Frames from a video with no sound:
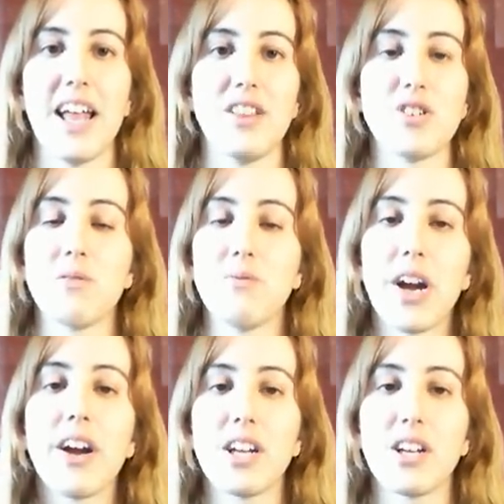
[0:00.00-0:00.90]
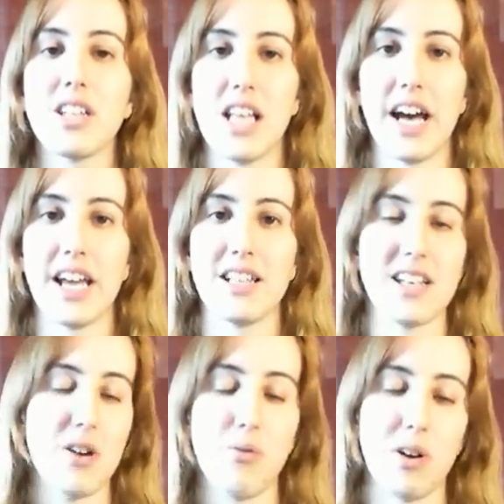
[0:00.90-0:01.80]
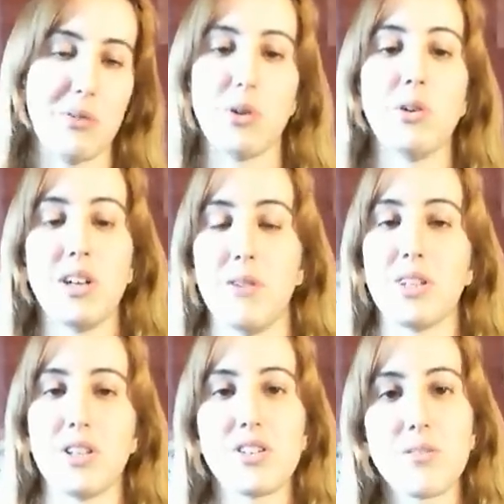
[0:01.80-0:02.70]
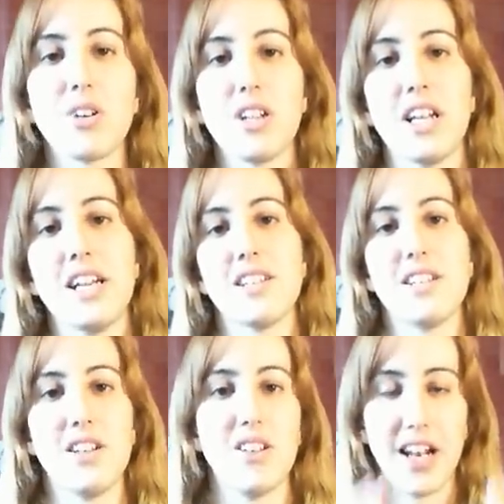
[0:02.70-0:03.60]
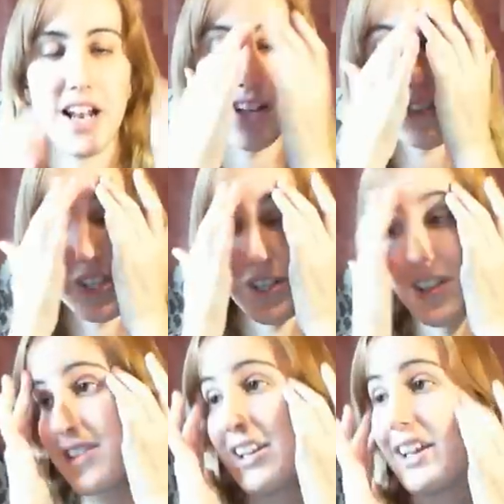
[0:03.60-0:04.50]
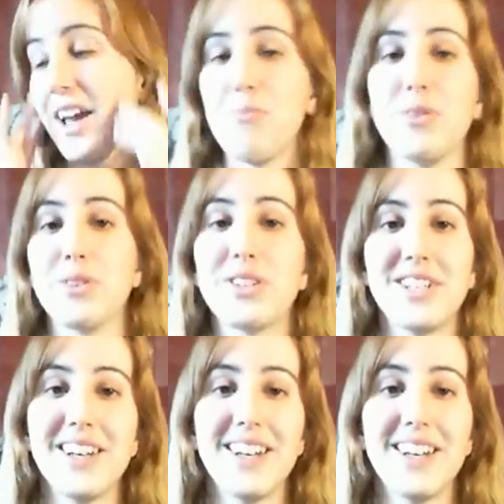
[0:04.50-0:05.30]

and there's some very good lines i don't want to ruin them but there's some good lines in there that i seriously almost